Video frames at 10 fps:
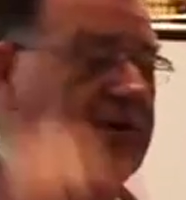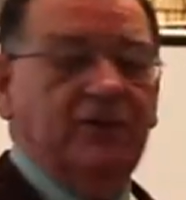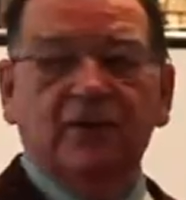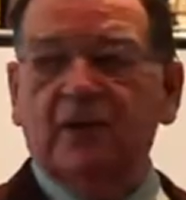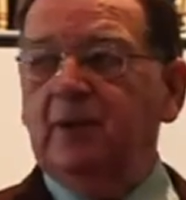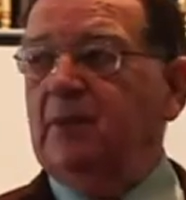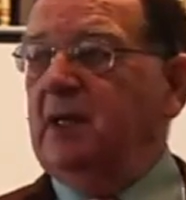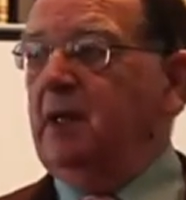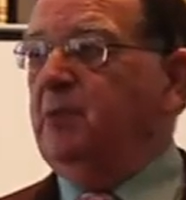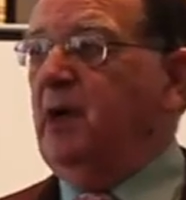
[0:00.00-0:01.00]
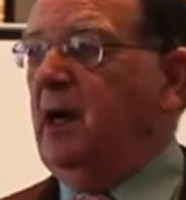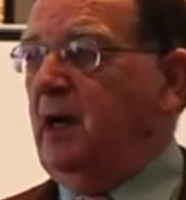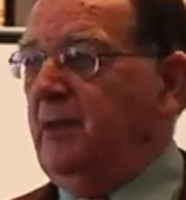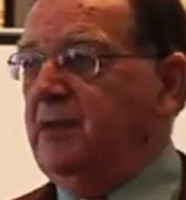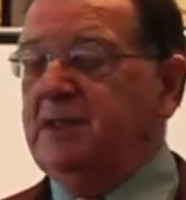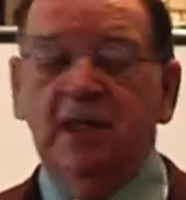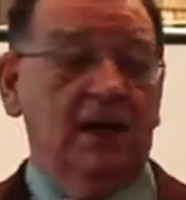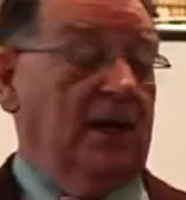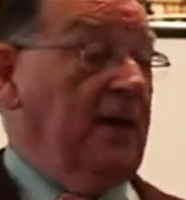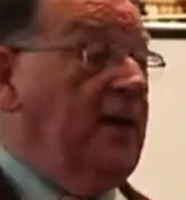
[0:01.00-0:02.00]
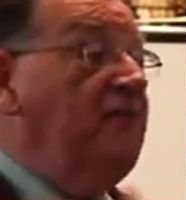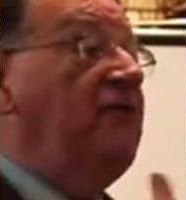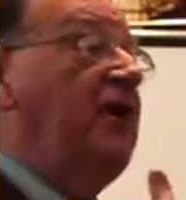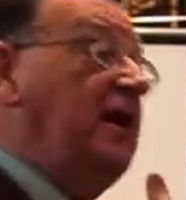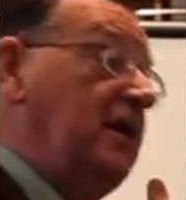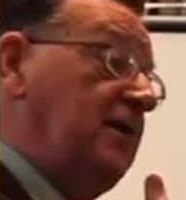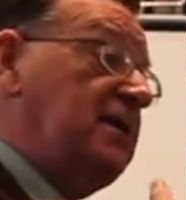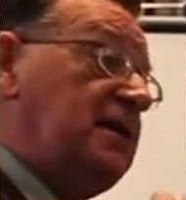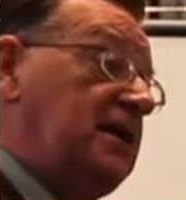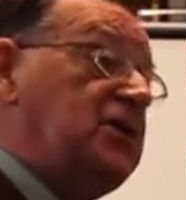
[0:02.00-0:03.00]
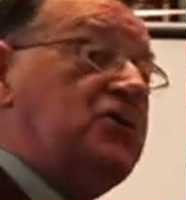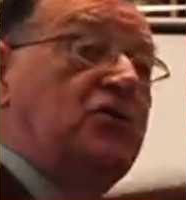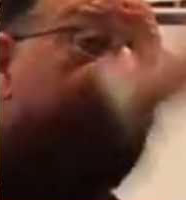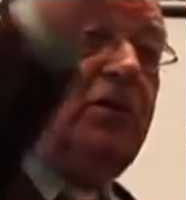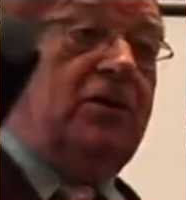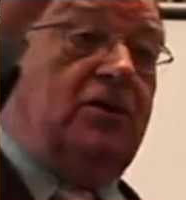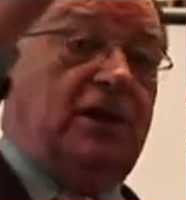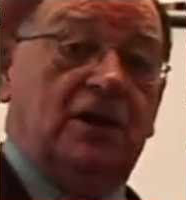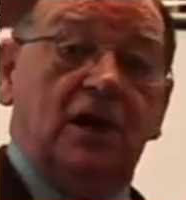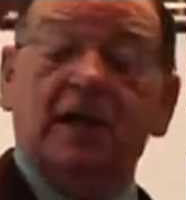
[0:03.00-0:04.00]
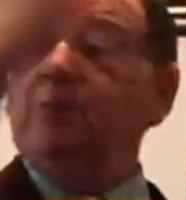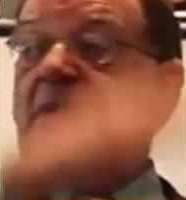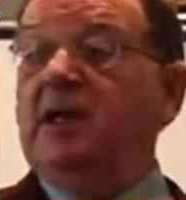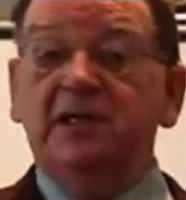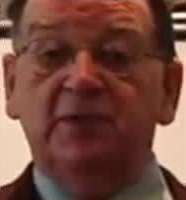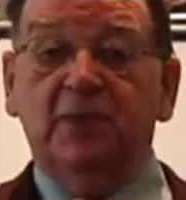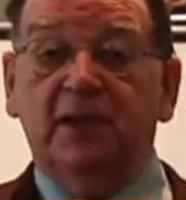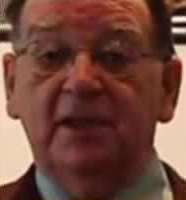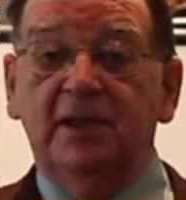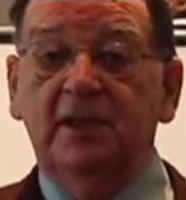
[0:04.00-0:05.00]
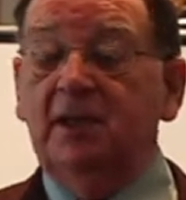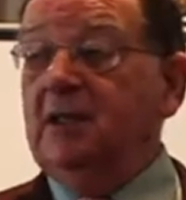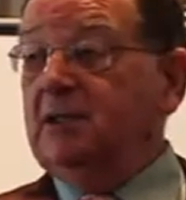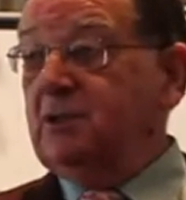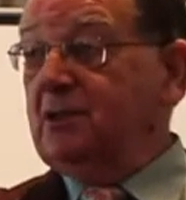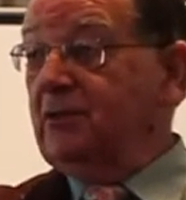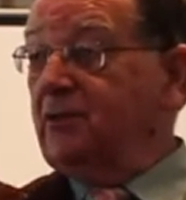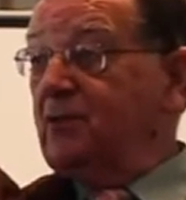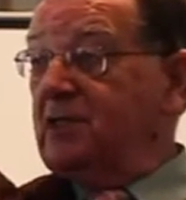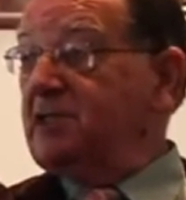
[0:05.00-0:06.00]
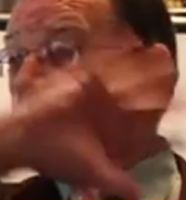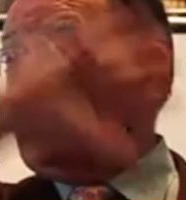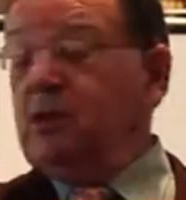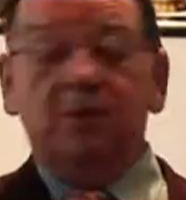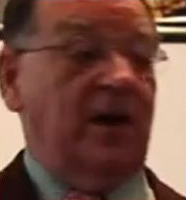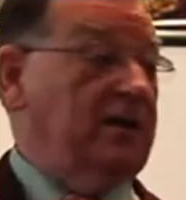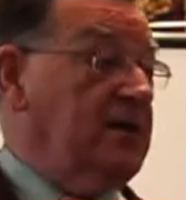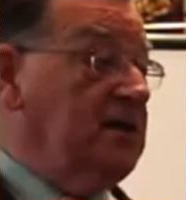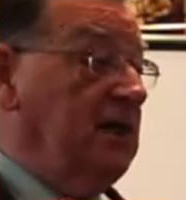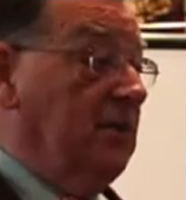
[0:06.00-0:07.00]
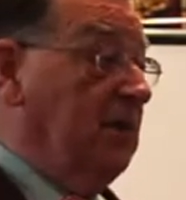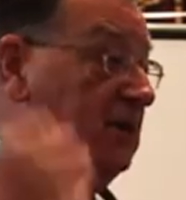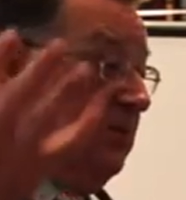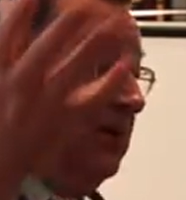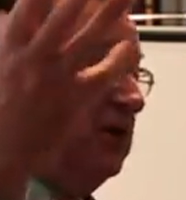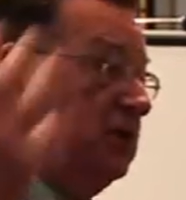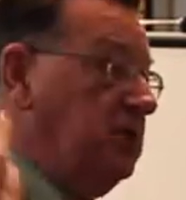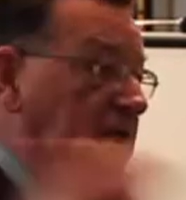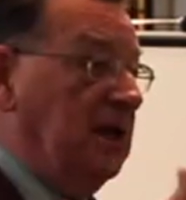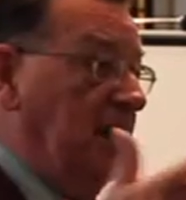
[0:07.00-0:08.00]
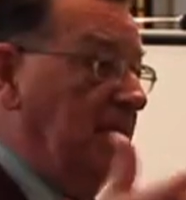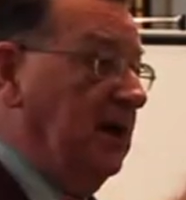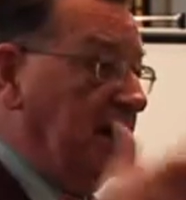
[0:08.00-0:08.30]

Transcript: of paths, and then finding this extraordinary emplacement, sort of stuck on the mountains there, where the preachers would come and